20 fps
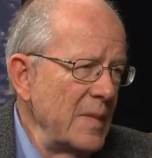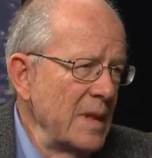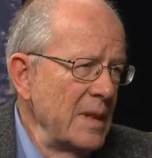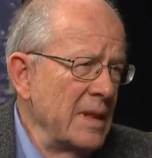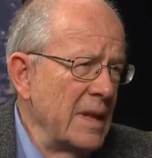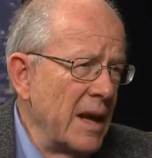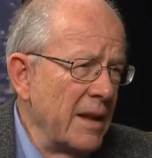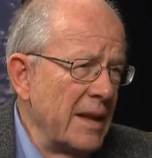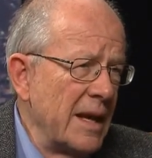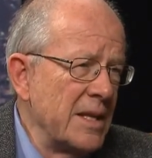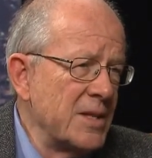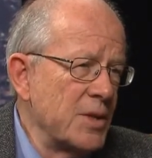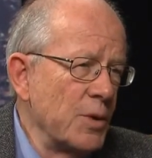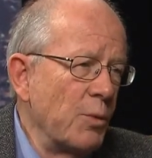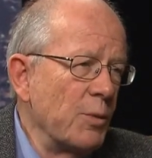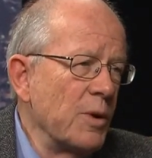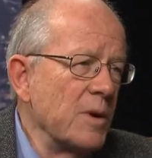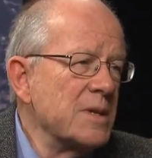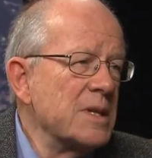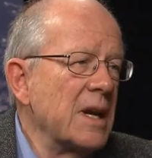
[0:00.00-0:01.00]
Now that's a
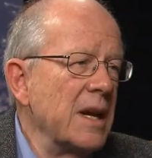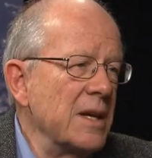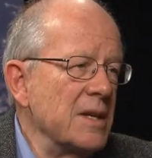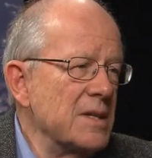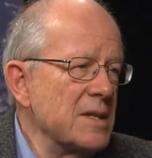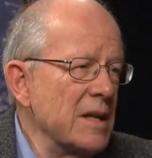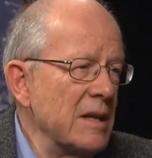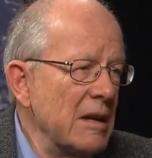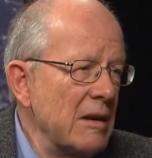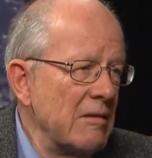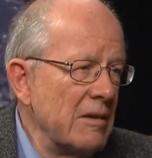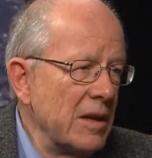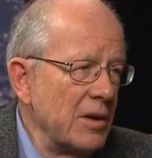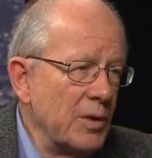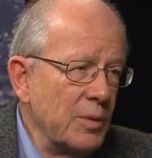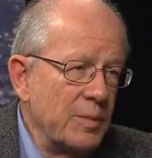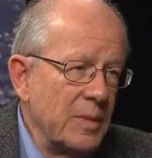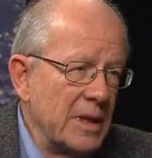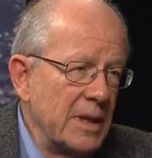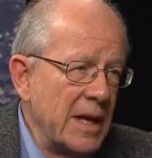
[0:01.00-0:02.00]
worst case scenario,
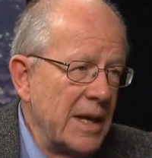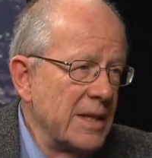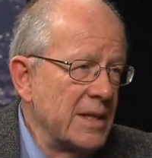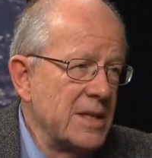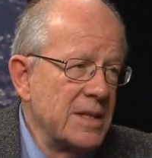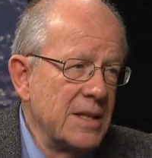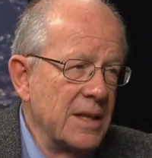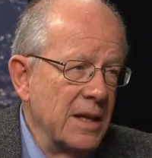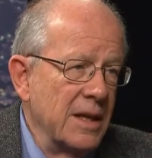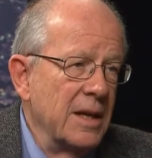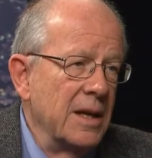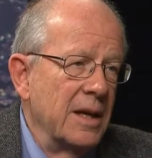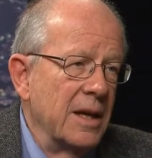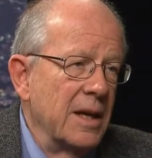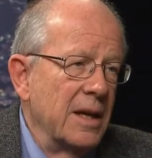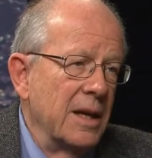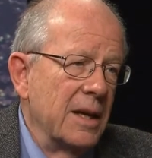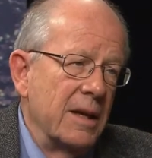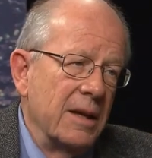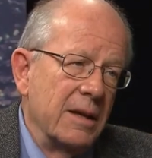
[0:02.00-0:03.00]
but that's
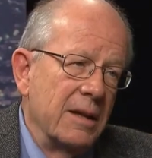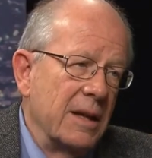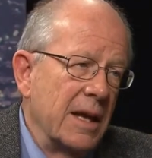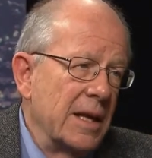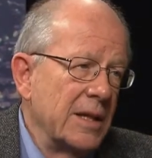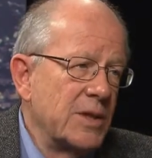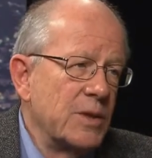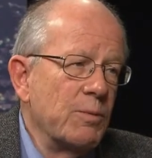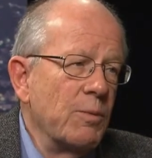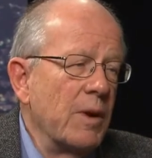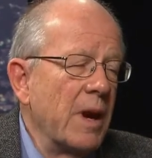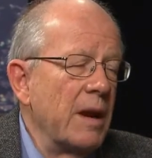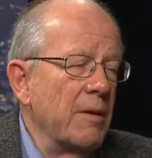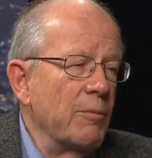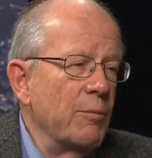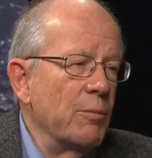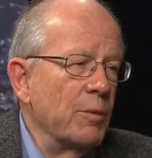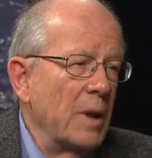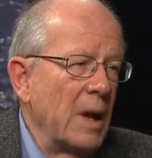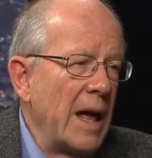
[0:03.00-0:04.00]
what
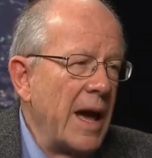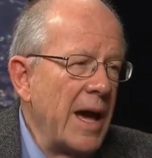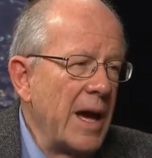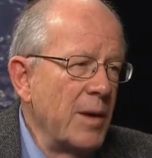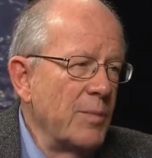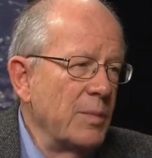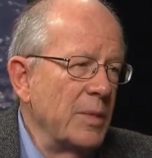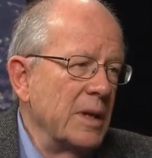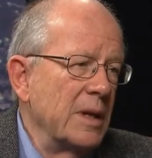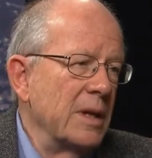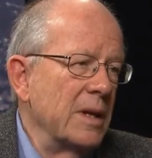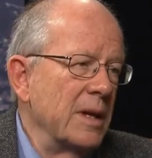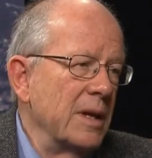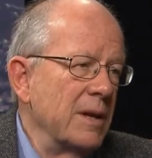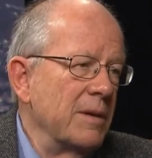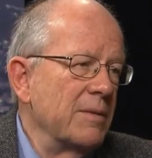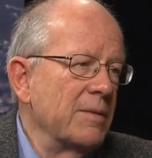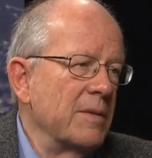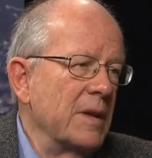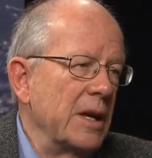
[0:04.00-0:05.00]
will happen
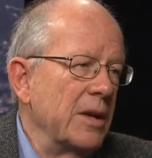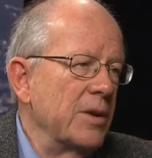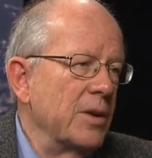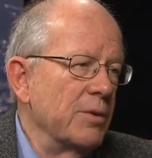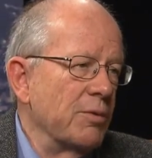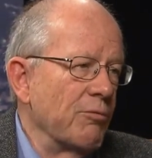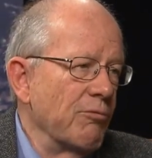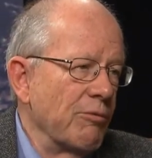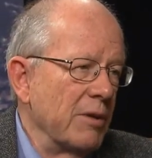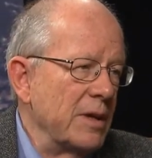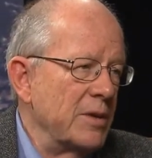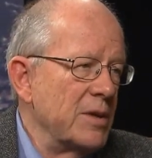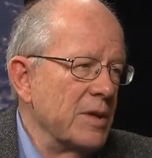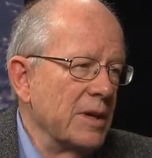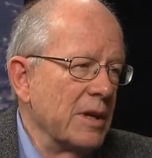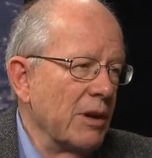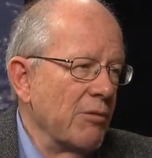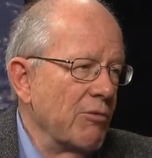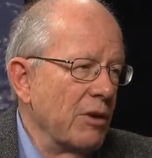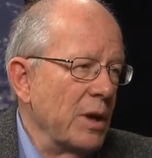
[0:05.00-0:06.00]
if they don't reach an
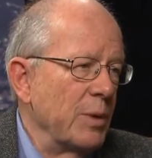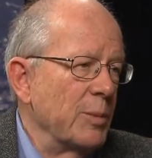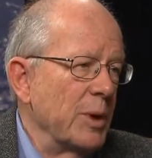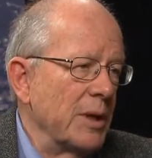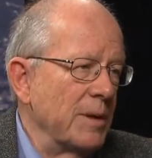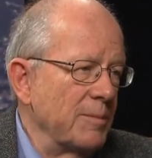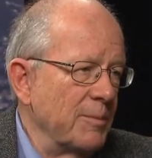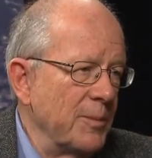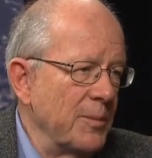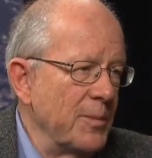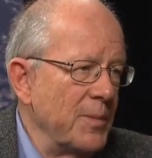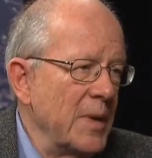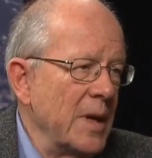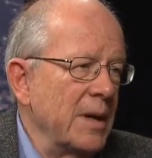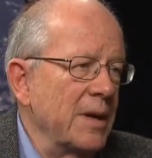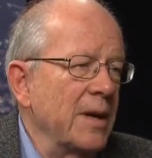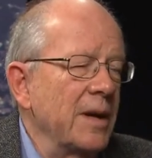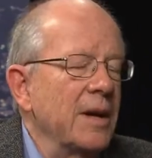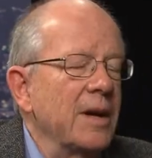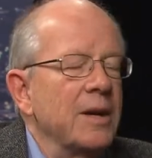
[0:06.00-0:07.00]
agreement.
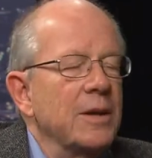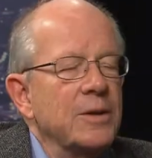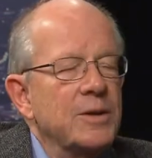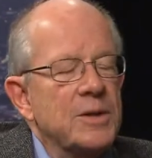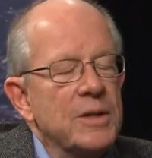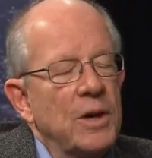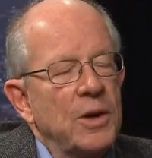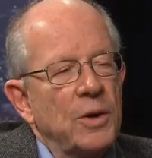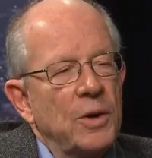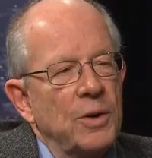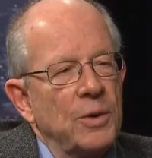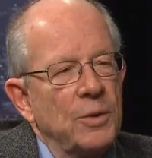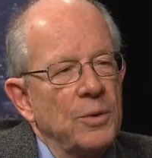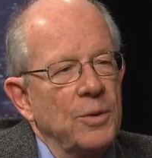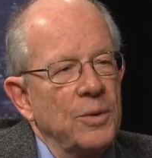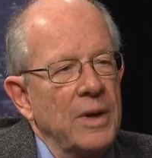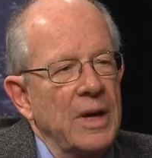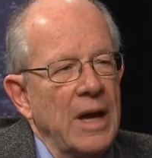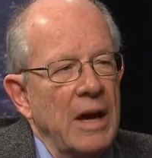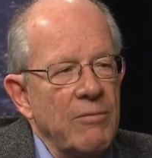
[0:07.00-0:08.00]

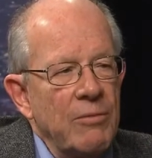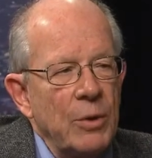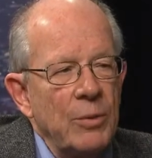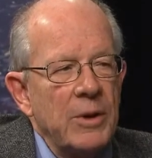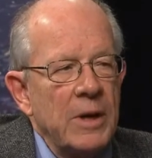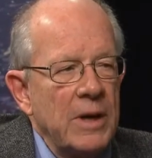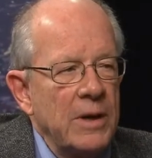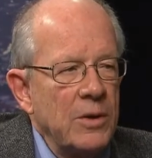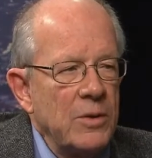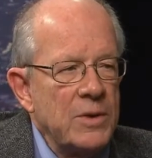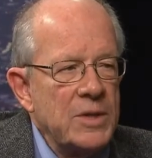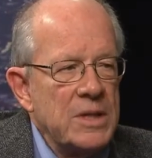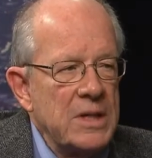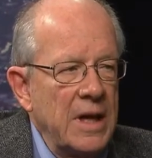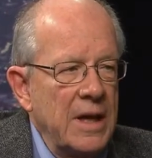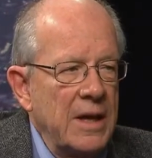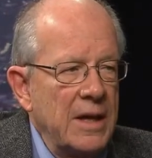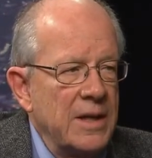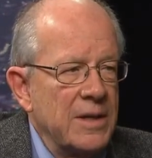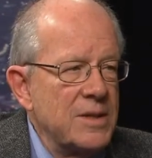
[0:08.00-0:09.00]
So everyone
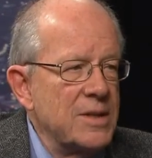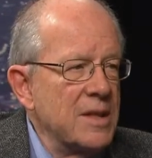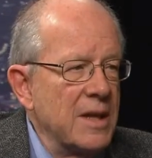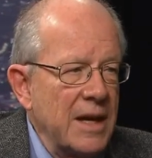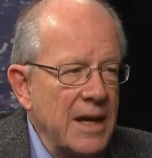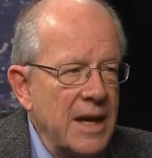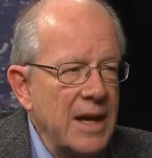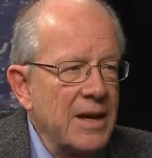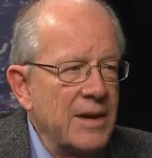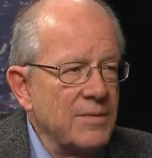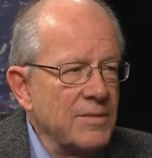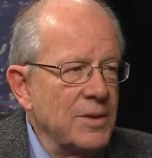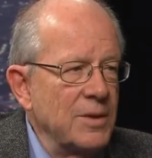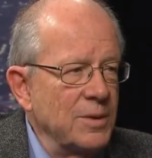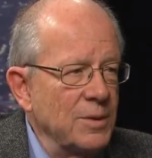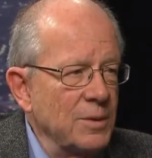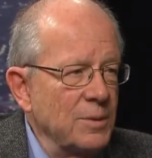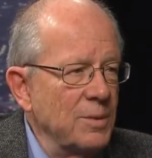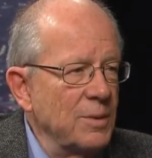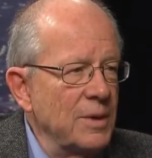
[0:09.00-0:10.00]
understands they have
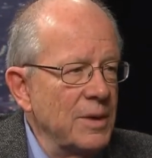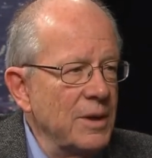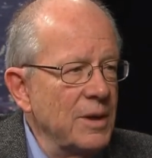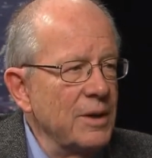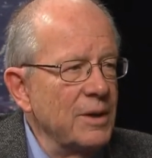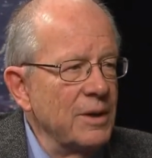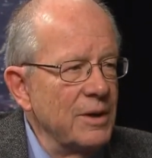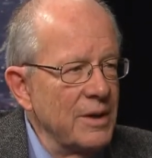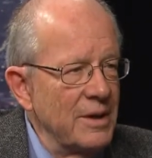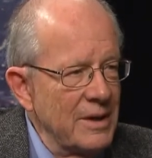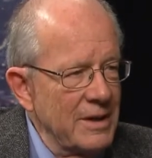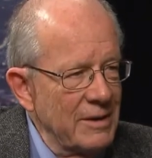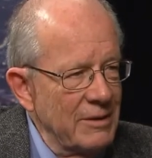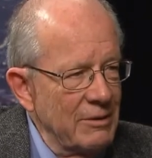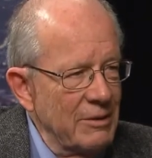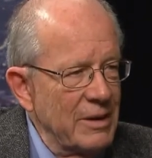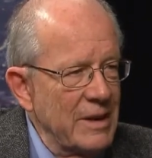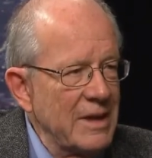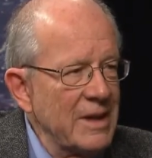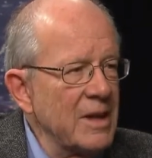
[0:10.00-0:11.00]
to
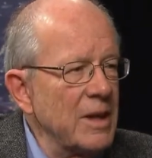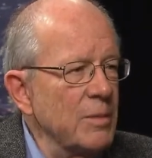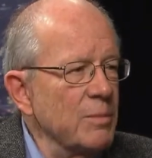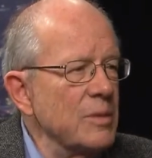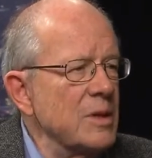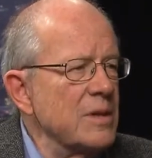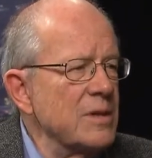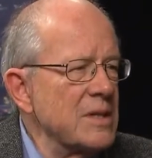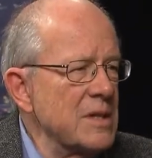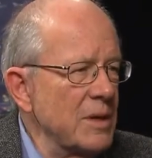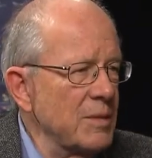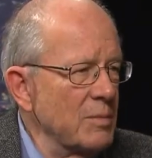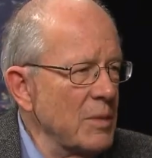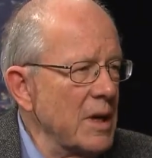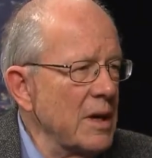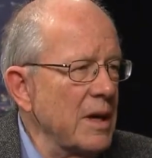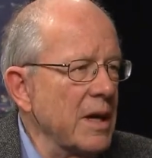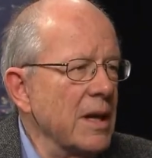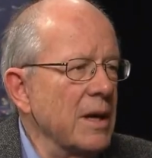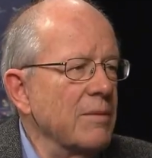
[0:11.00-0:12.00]
come to some
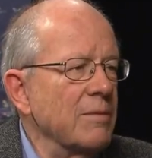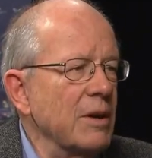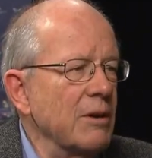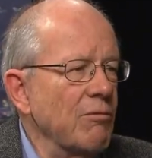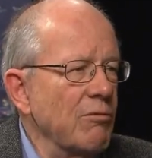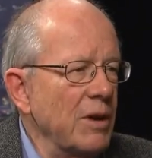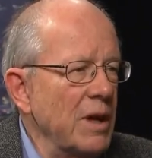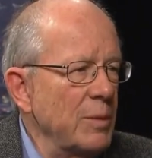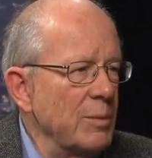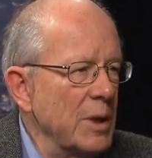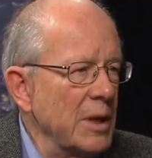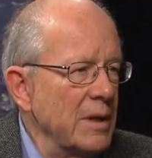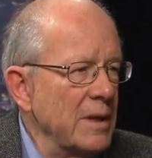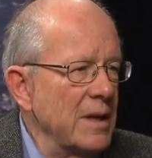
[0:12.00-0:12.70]
kind of agreement.